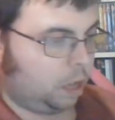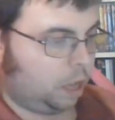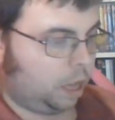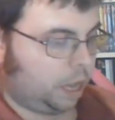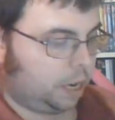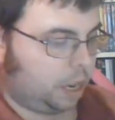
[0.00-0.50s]

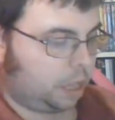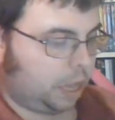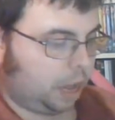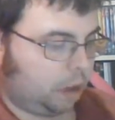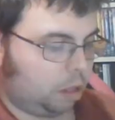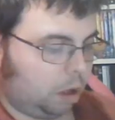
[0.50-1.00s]
And it's
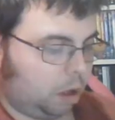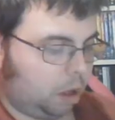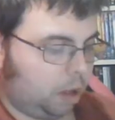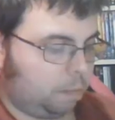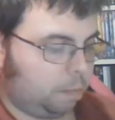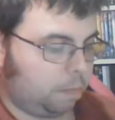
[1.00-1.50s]
now
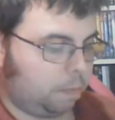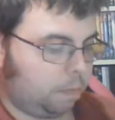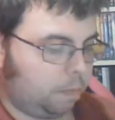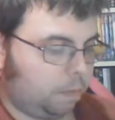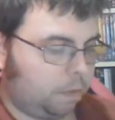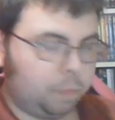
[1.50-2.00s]
time
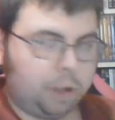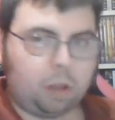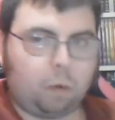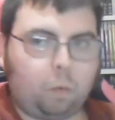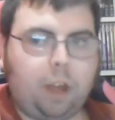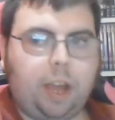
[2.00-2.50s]
for me
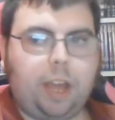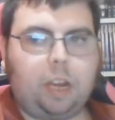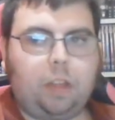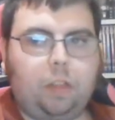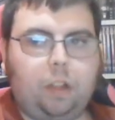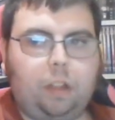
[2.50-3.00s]
to read
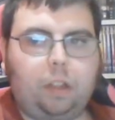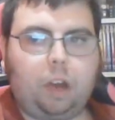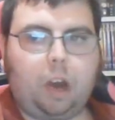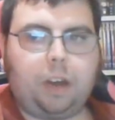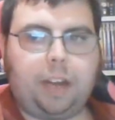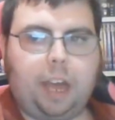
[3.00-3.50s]
The
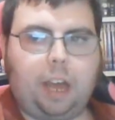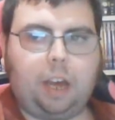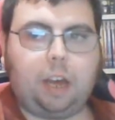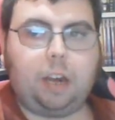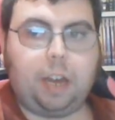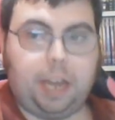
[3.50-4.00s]
Darning
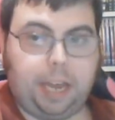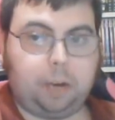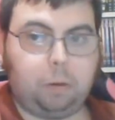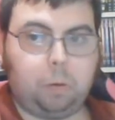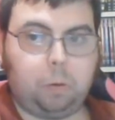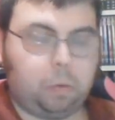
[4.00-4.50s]

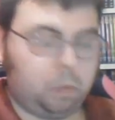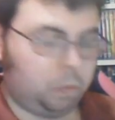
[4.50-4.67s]
Needle.